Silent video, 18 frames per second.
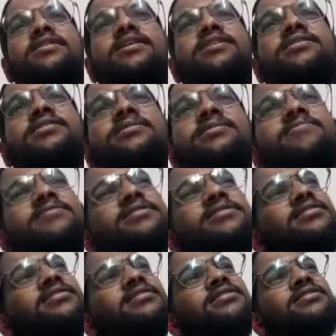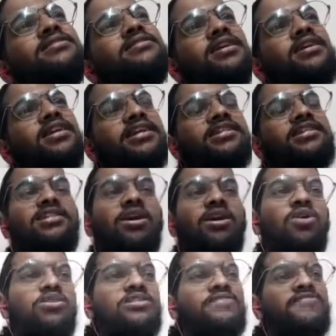except that like
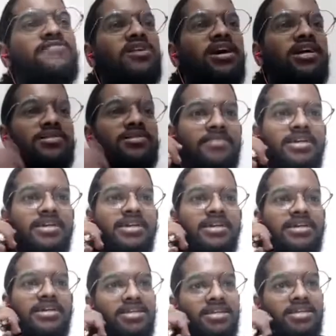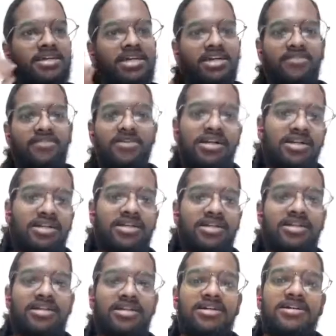sound, if you ask me, the inward
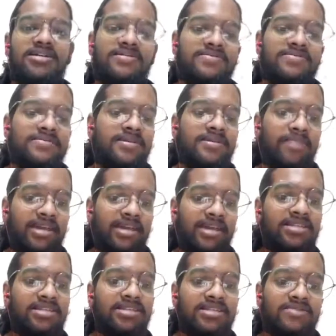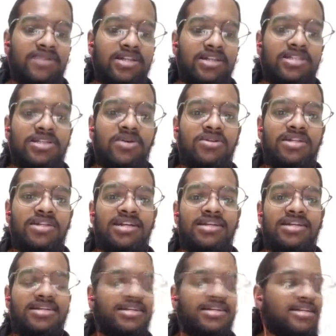bass is one sound
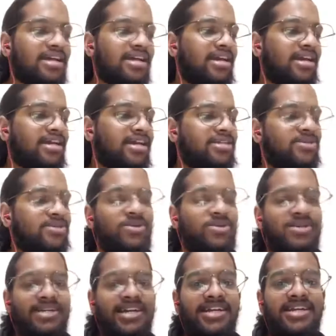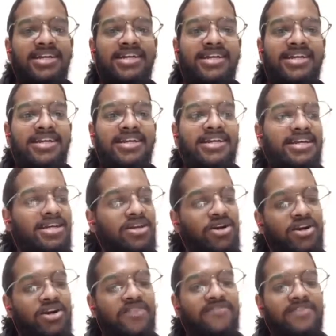that I took really like
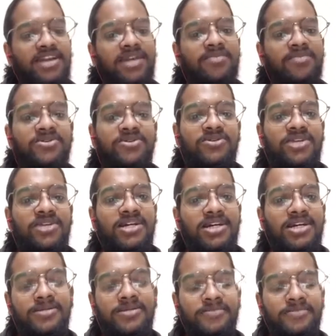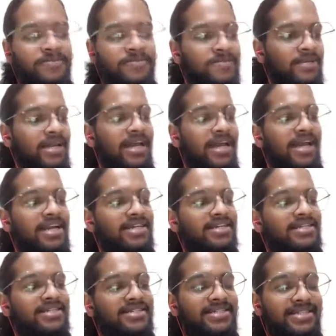a lot of time to learn,
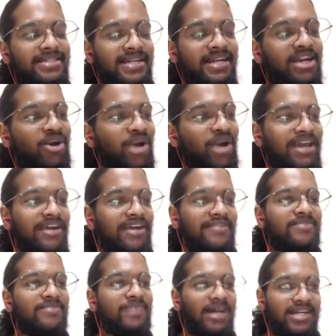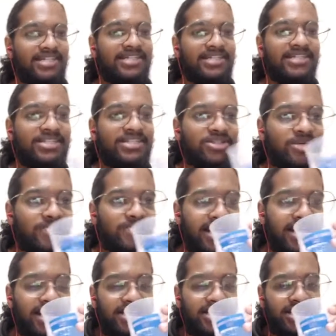and still now I haven't mastered the sound,
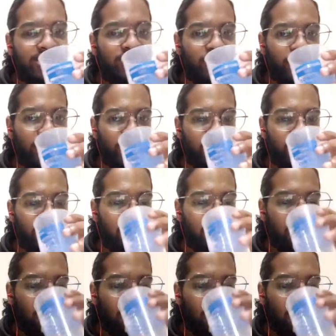but I'll just show it to you.